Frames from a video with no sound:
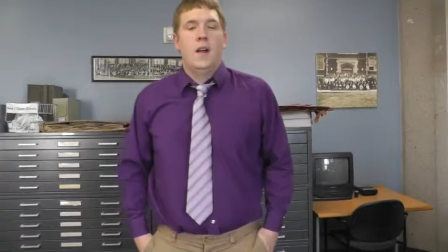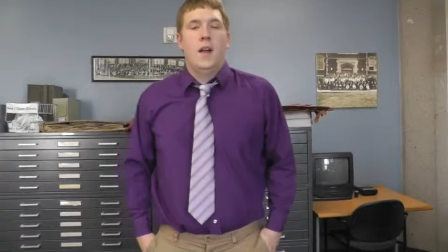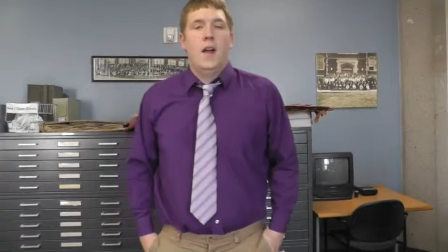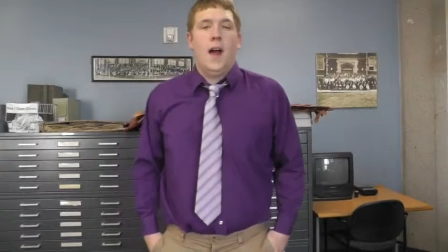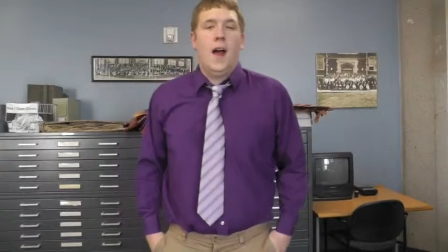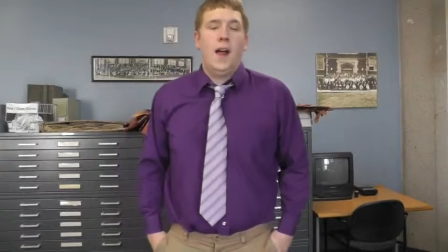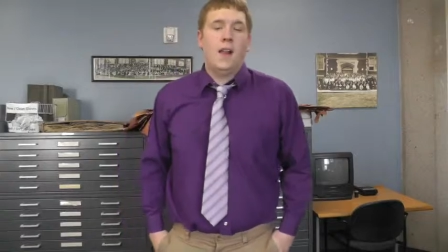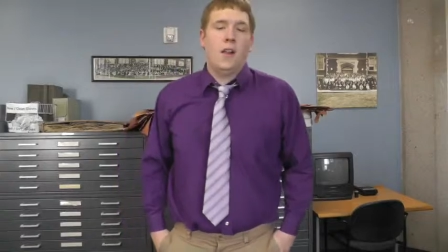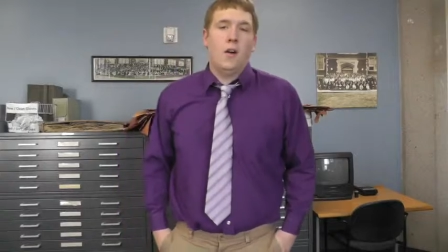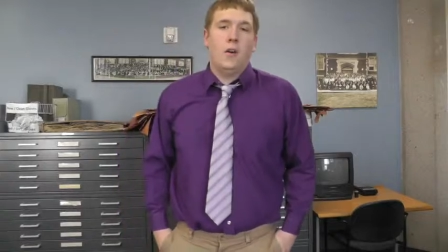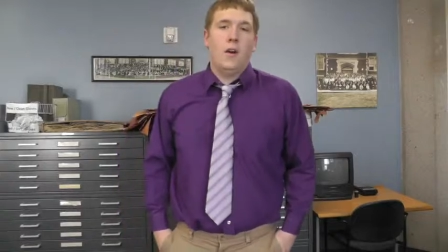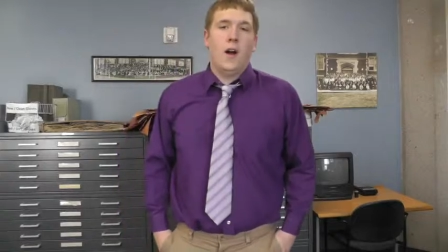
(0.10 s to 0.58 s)

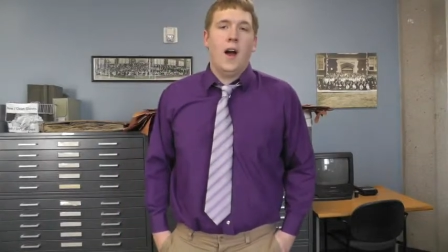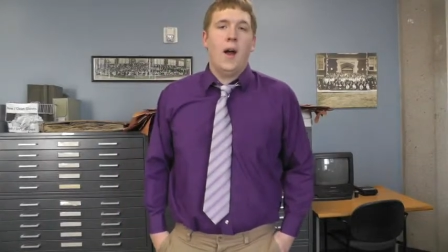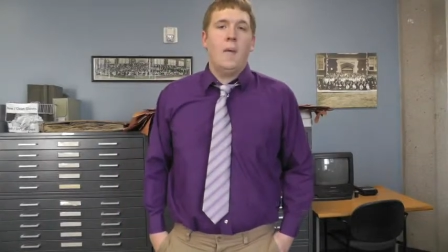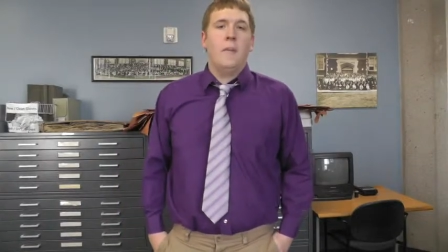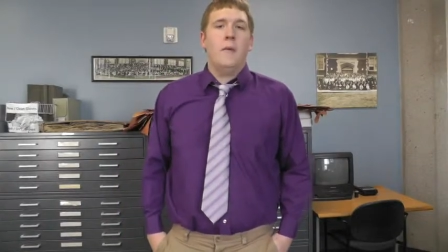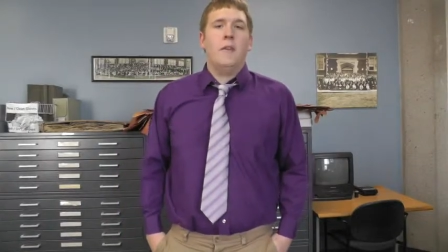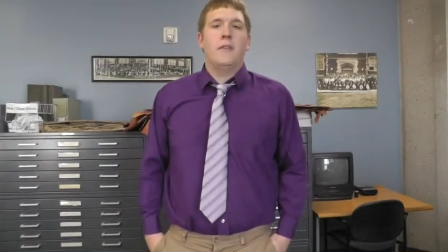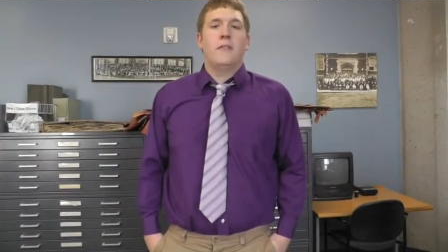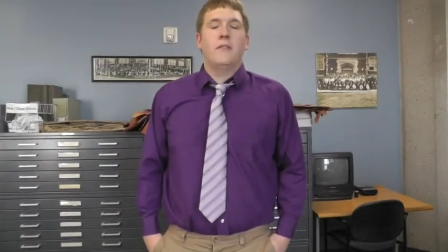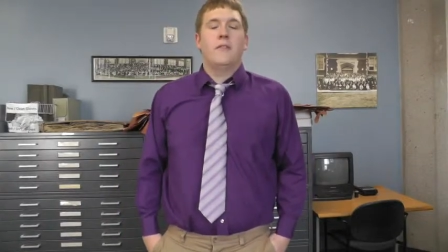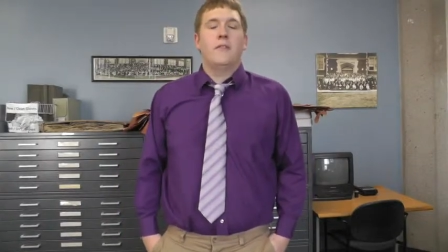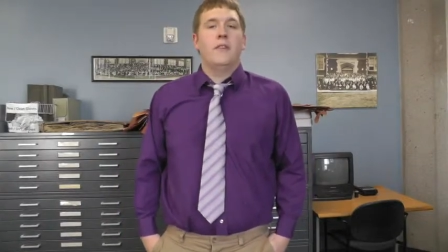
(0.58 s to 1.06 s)
Hello, I'm
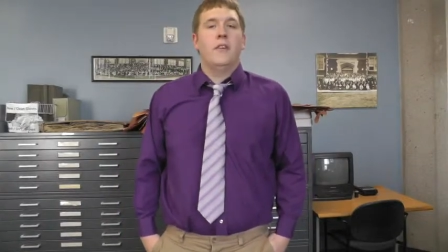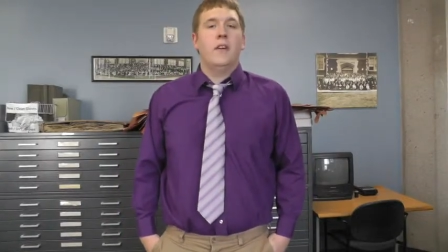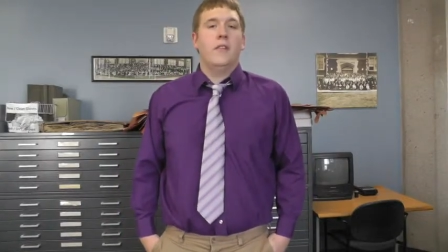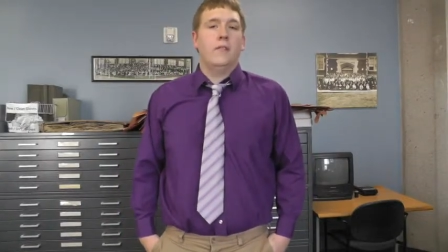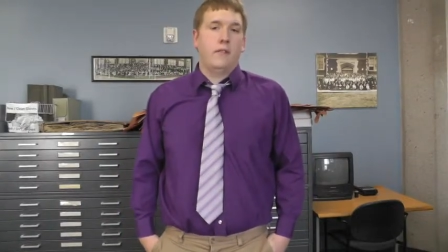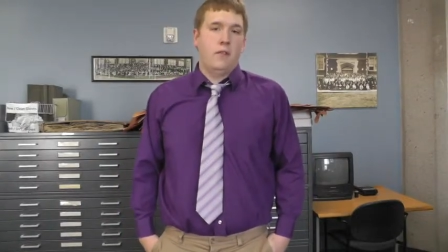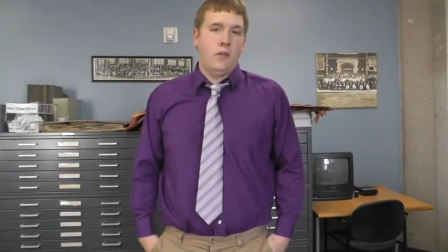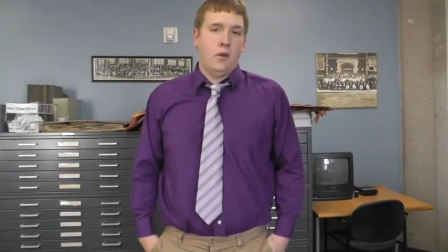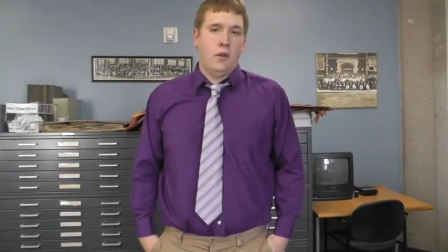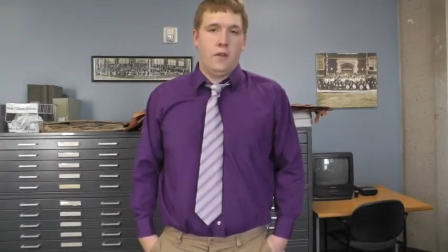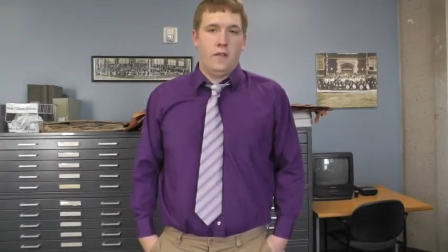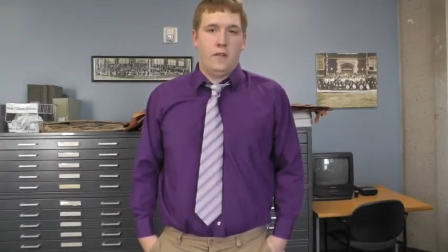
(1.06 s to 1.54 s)
on the 5th
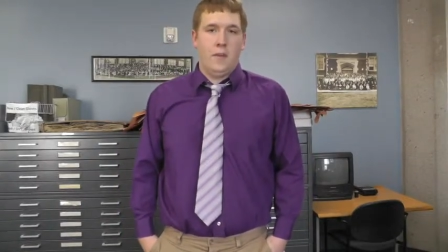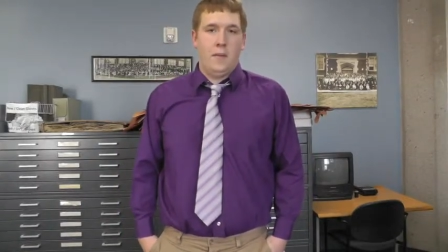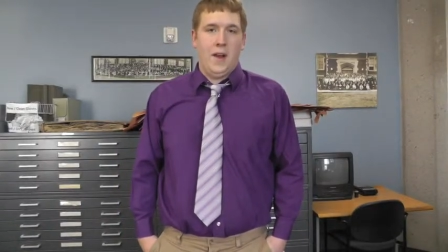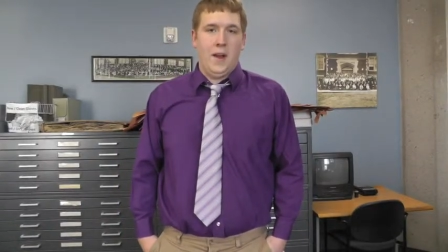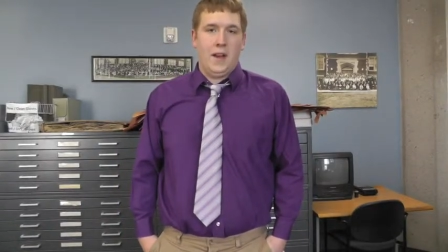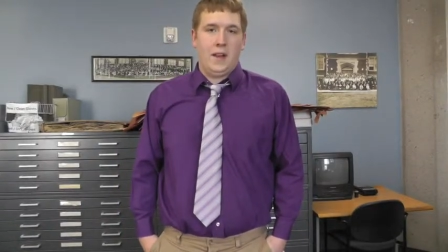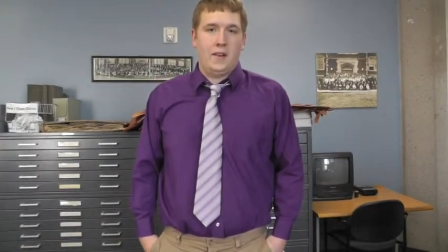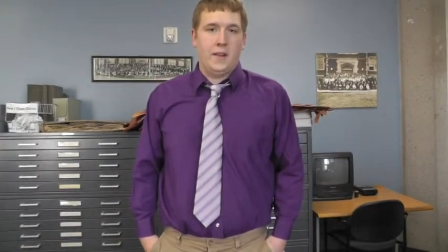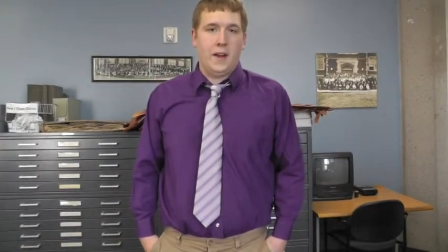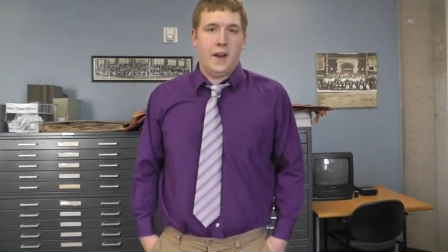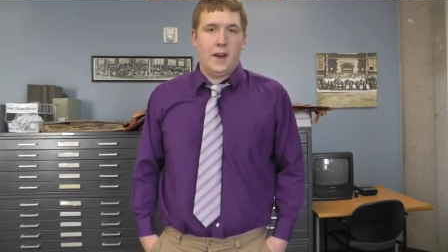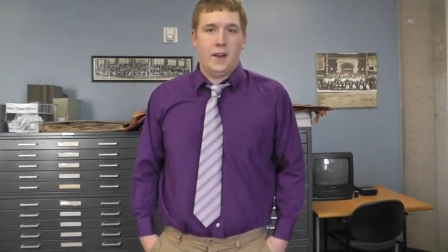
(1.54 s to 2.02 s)
floor of the
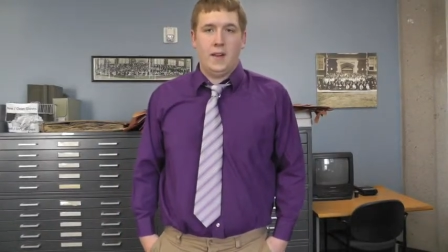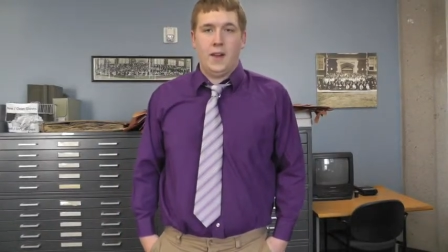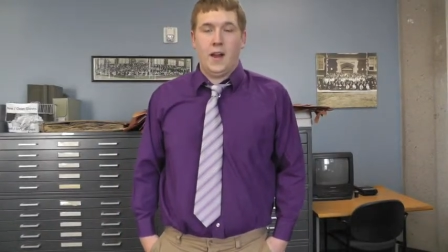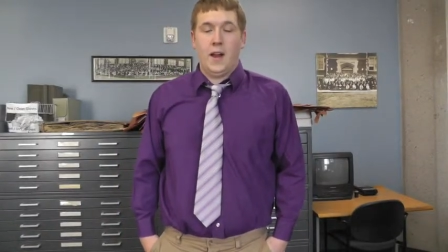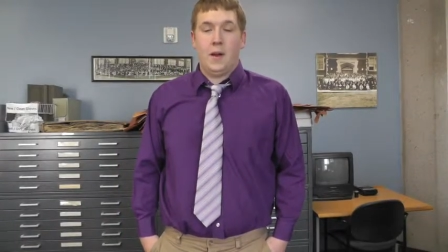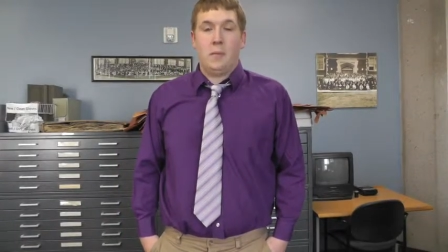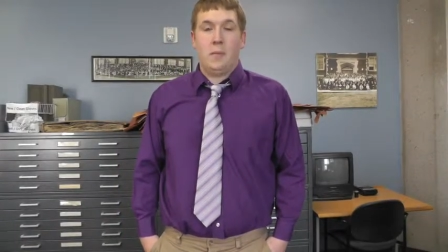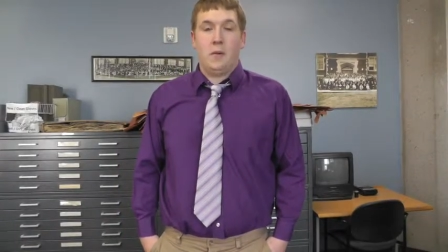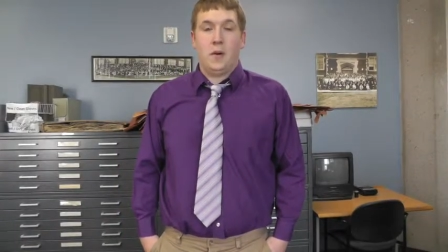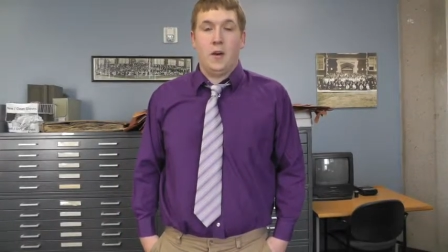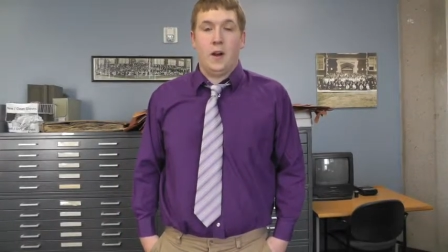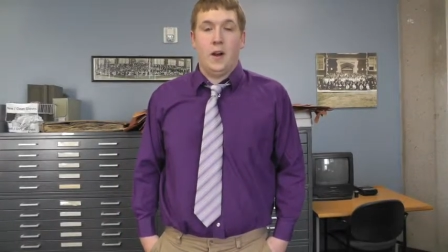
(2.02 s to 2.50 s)
MacIntyre
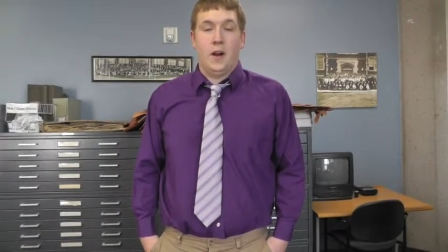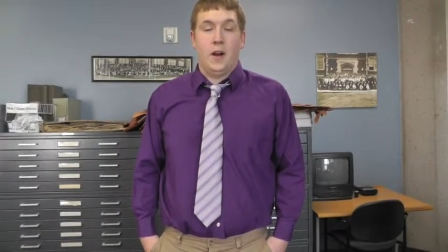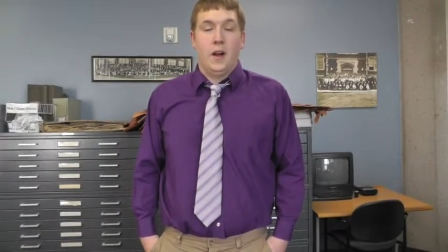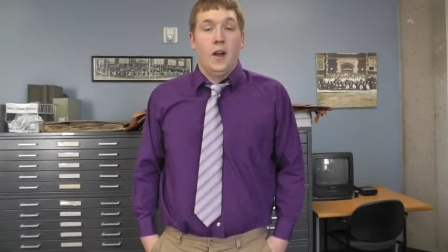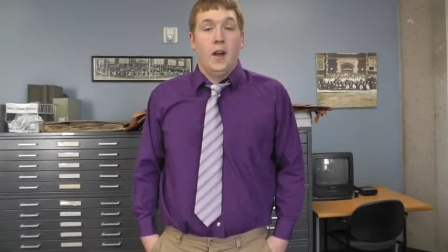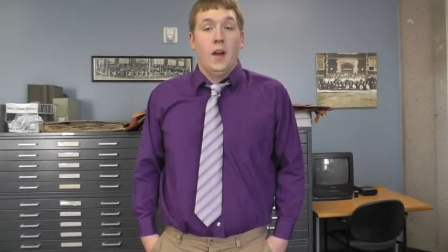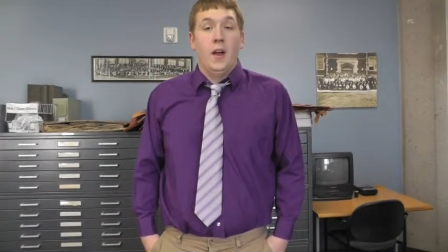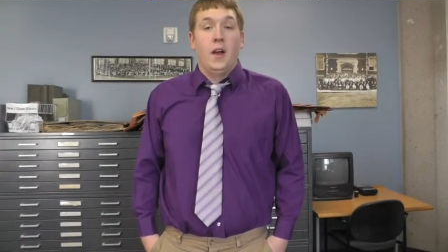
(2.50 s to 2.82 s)
Library